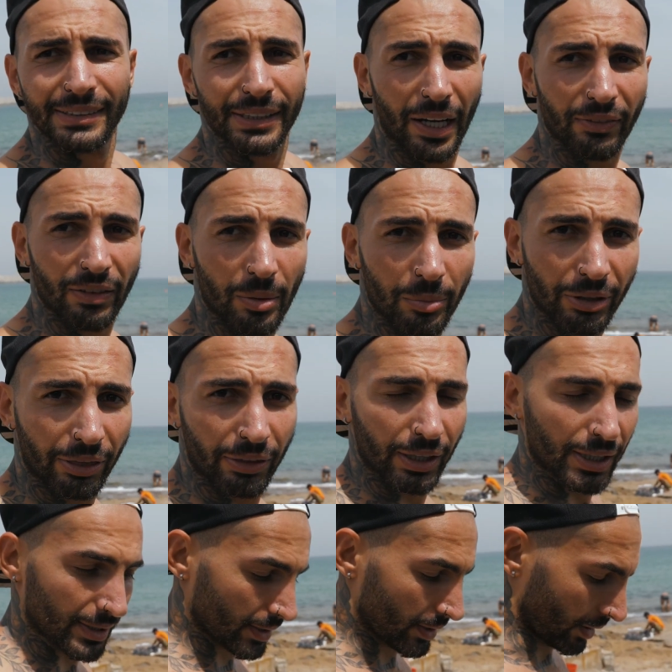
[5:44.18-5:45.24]
Dive number
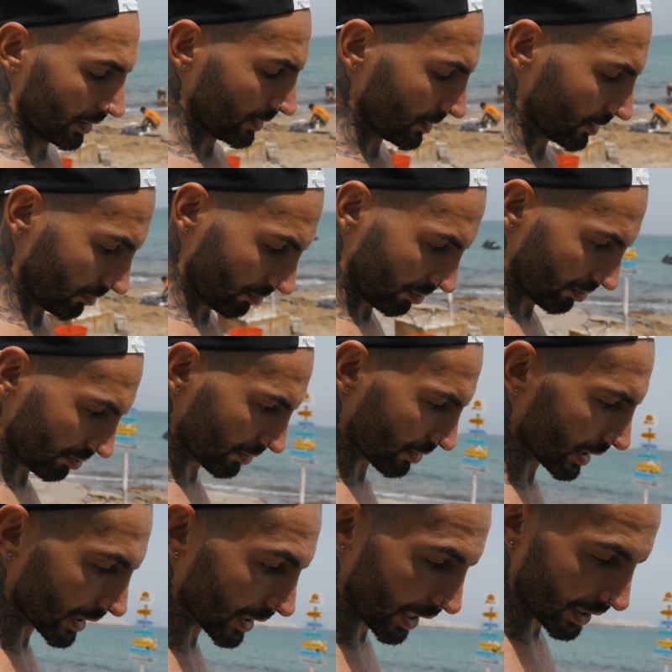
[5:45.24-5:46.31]
3 is done. It's
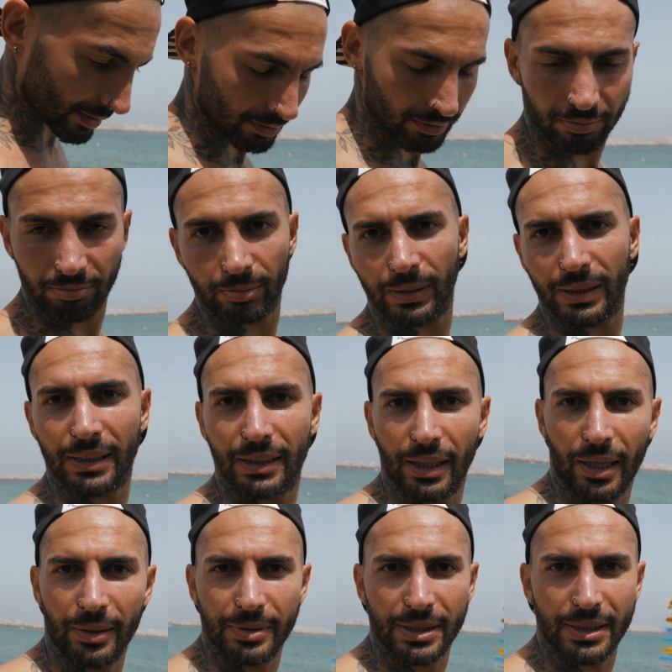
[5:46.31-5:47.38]
really nice, but I'm